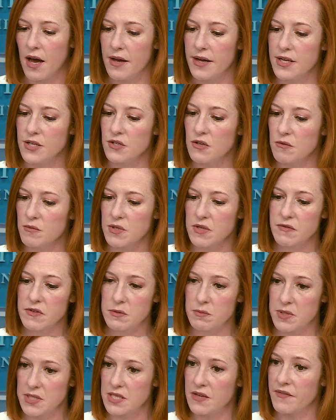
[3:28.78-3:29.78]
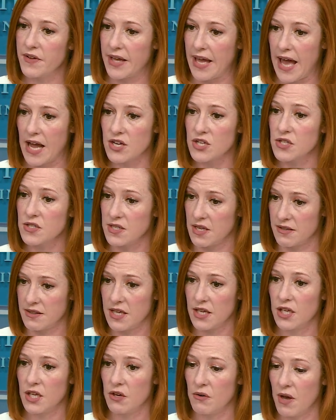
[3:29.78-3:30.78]
In terms of specific actions, I
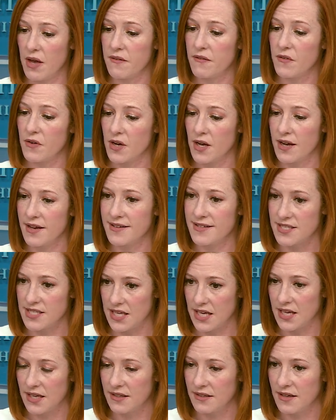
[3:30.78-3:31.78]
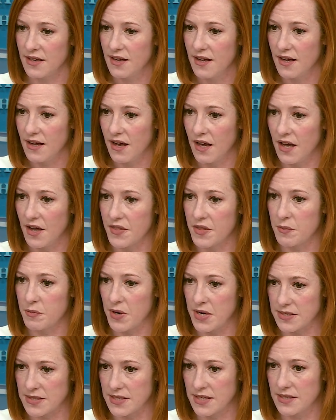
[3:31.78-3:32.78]
think you have seen the
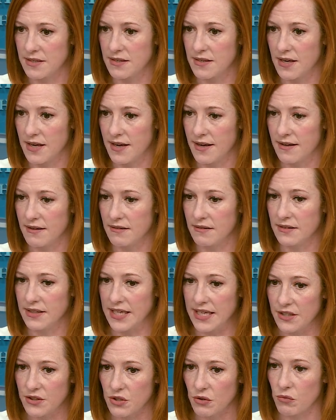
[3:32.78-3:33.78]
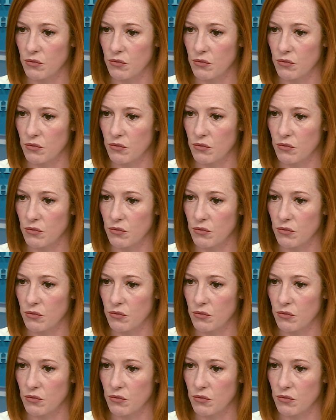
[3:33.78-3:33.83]
president lead the